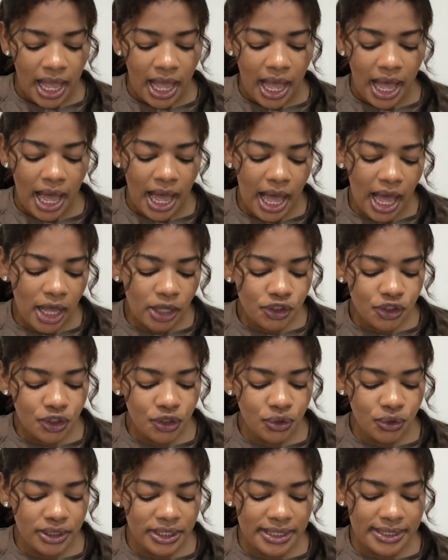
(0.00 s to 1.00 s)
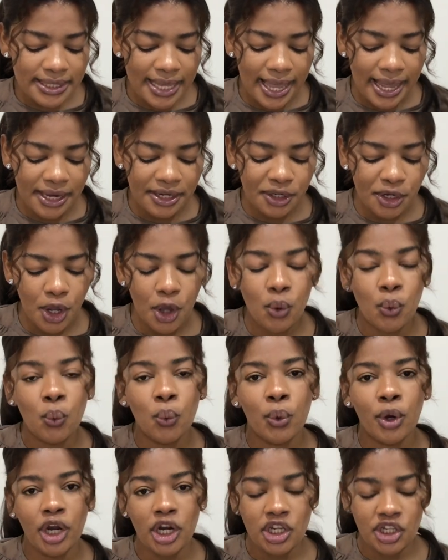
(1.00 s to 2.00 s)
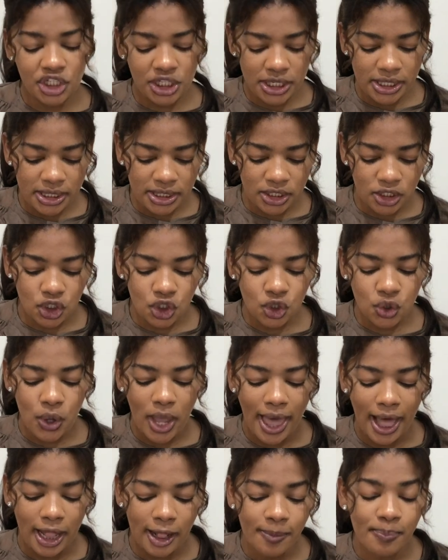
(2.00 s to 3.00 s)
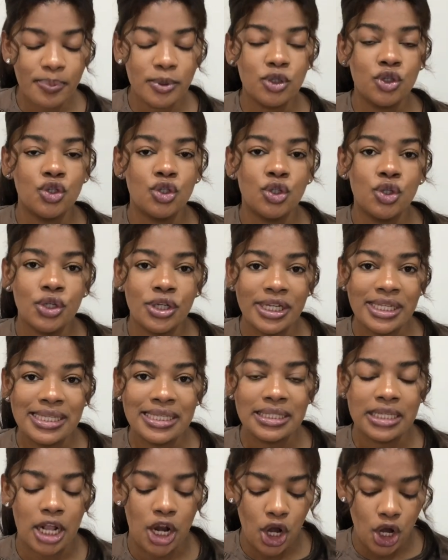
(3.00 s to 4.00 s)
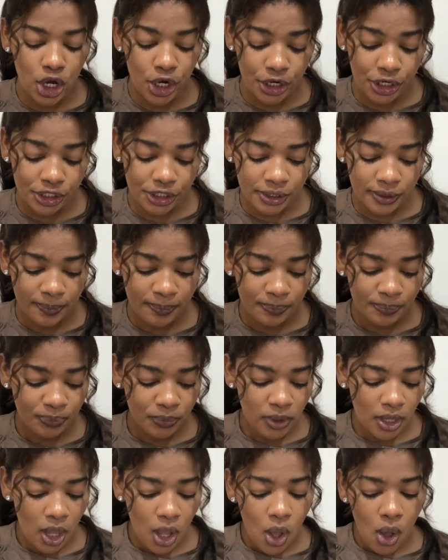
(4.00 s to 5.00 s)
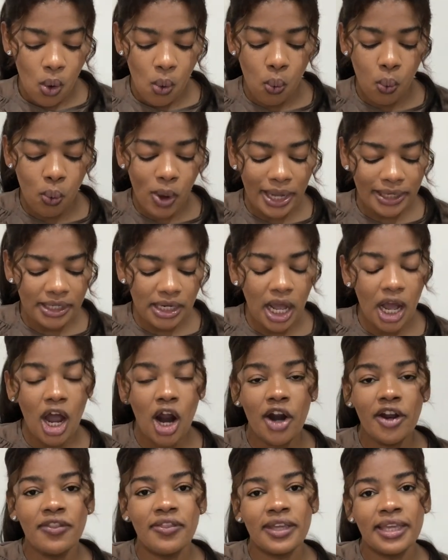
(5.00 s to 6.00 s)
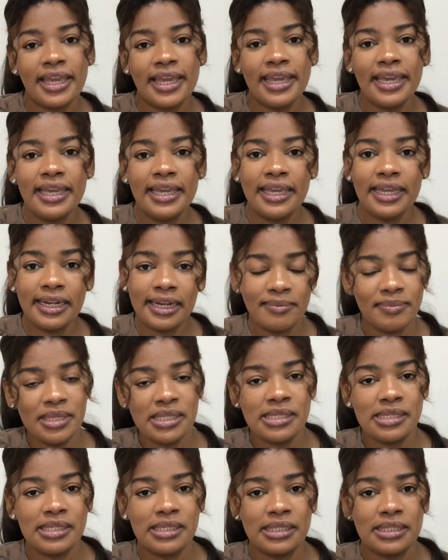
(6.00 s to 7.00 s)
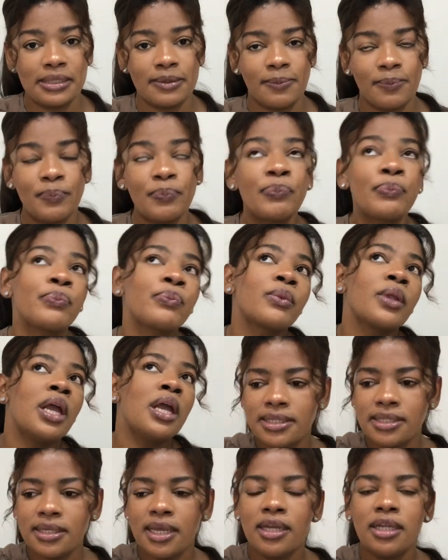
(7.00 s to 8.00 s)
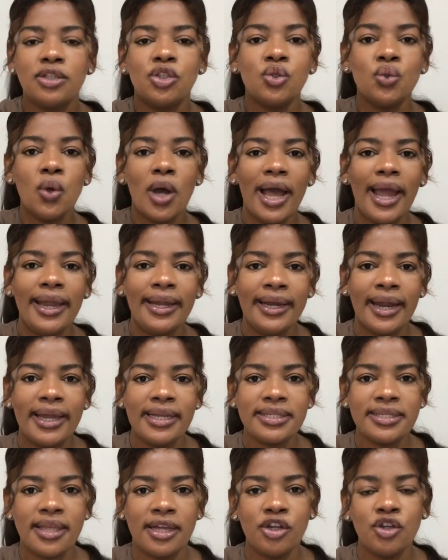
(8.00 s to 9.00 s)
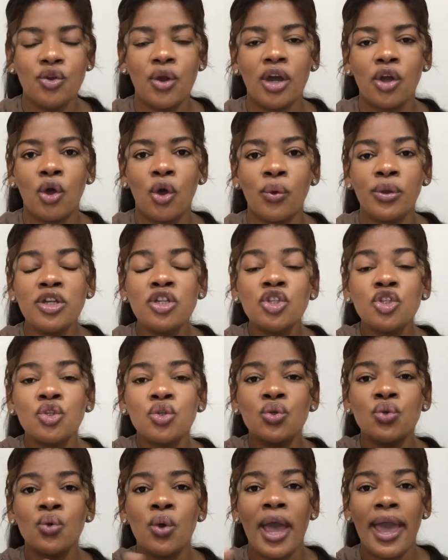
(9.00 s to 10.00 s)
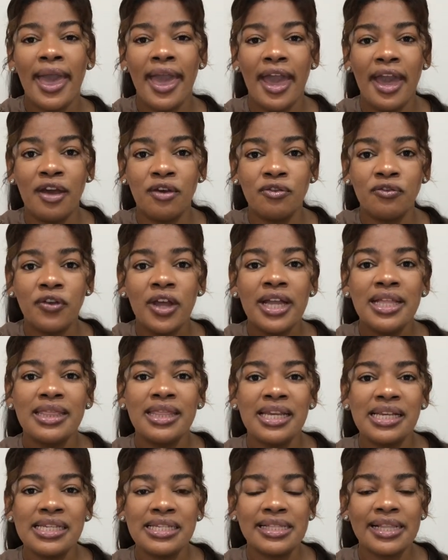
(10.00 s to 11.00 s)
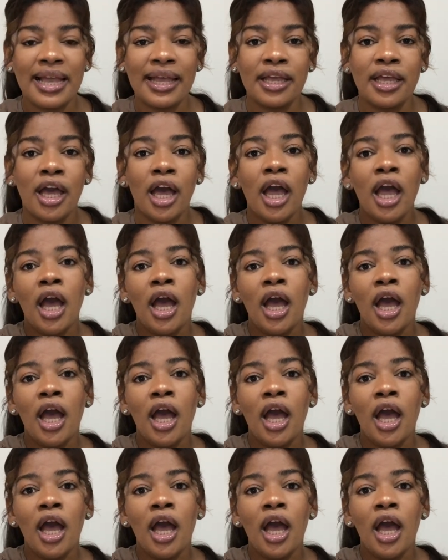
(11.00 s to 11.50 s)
How do you design a worksheet to help students learn? What are the key elements? Do highlight that you are going to have things like